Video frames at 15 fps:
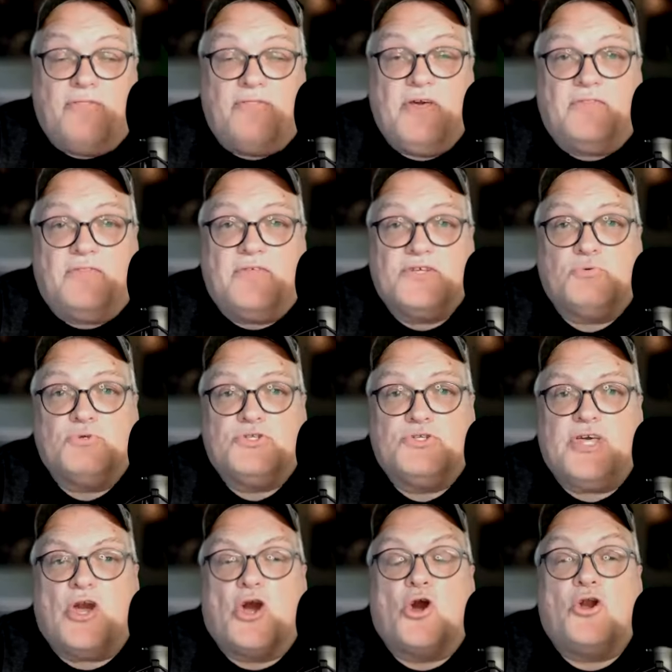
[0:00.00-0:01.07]
think this was
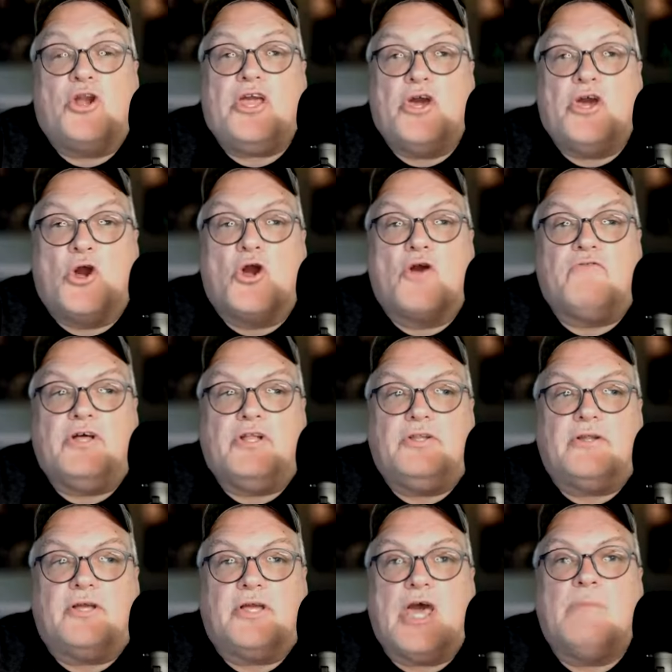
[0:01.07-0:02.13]
the Ernie
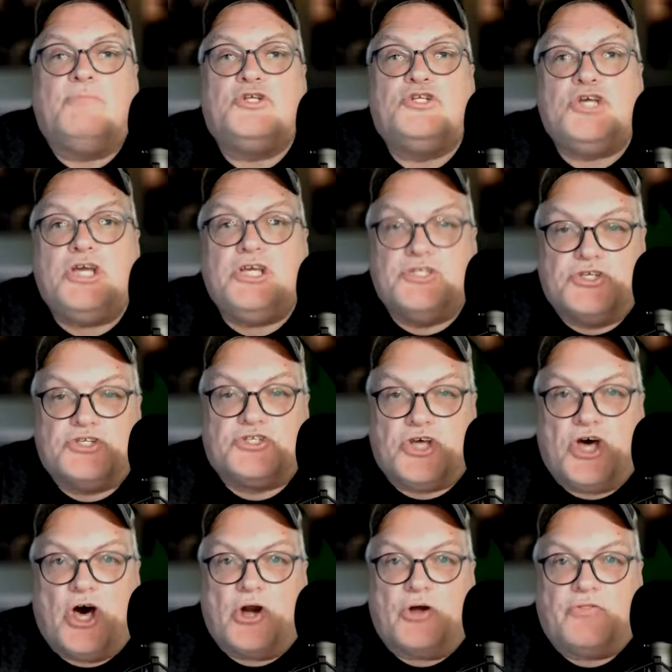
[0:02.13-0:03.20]
Irvan come to Jesus
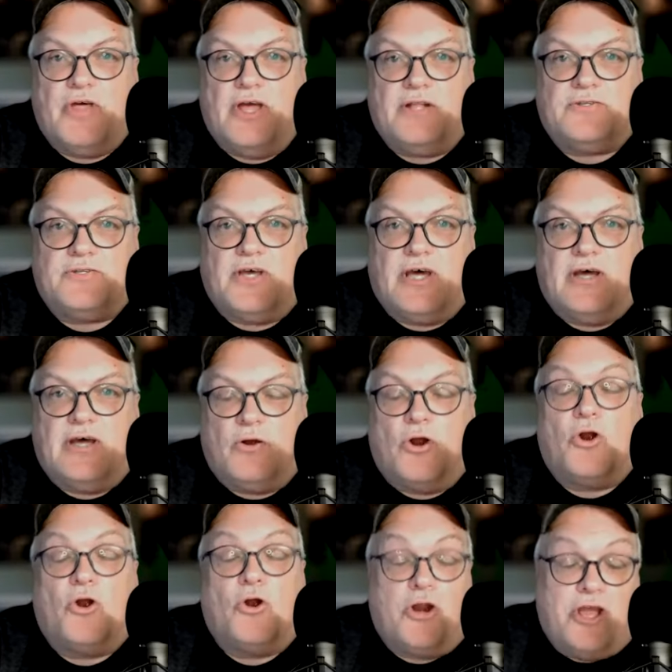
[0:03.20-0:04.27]
talk that uh,
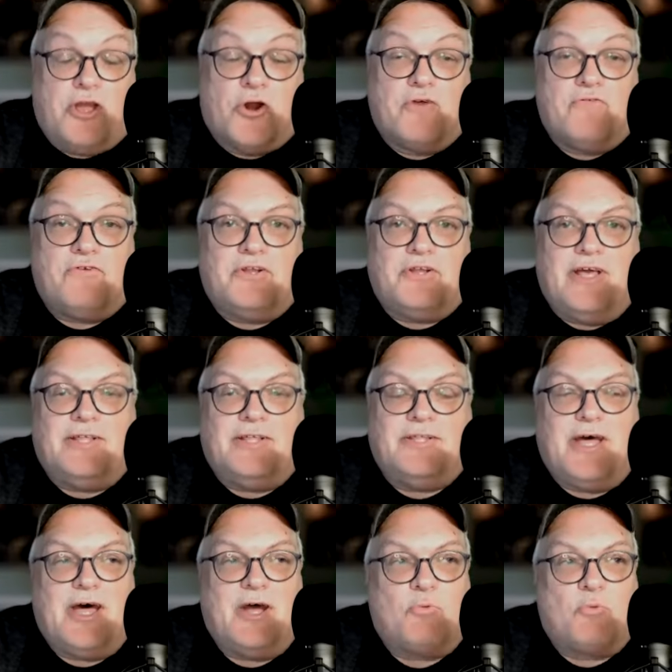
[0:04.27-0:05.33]
Ernie Irvan and
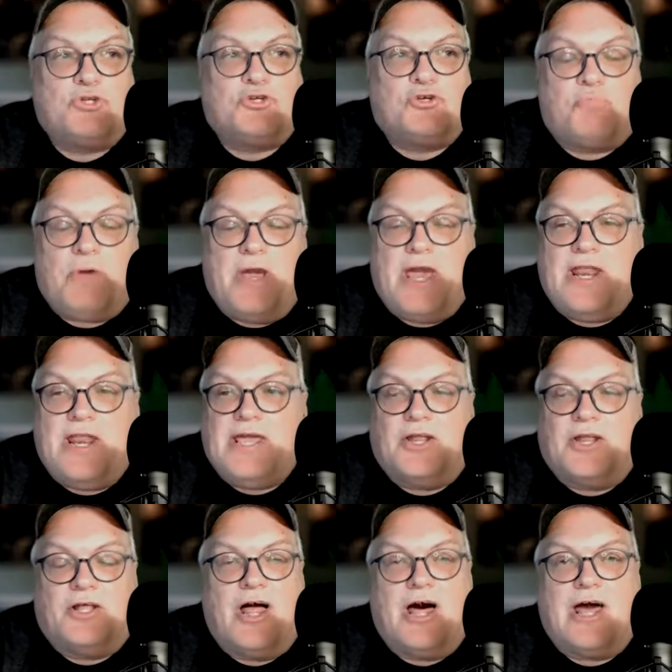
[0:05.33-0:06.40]
uh, Richard Petty
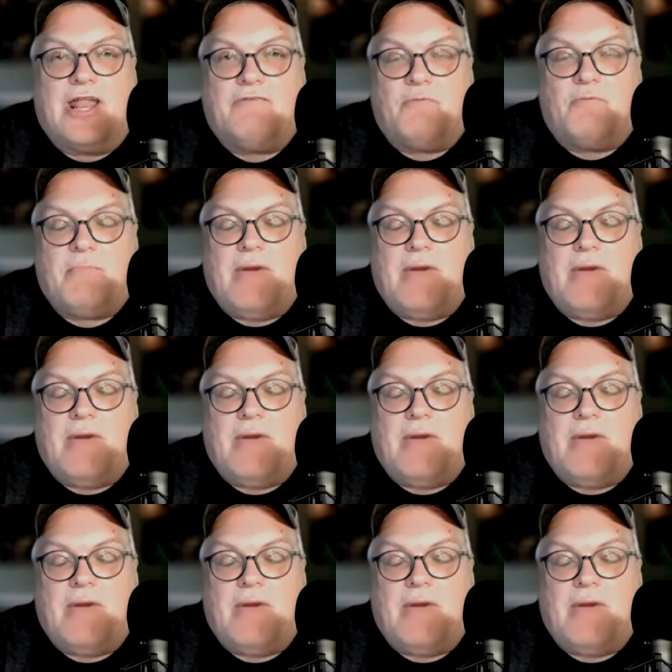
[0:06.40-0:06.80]
and a lot of them